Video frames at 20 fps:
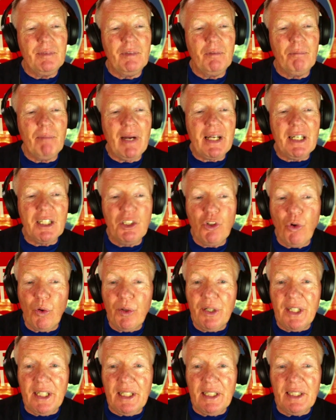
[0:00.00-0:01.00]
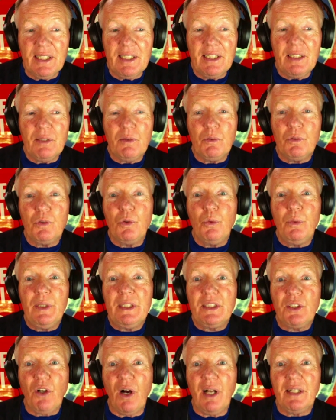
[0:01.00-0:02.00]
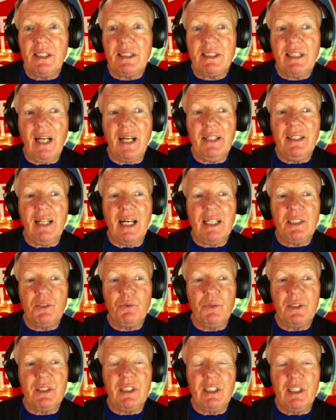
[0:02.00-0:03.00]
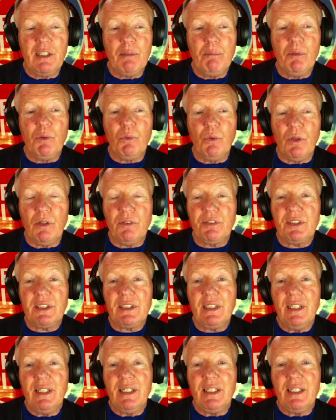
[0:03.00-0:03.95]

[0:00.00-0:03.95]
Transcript: Micah Nori, who we saw on the sidelines with the Timberwolves,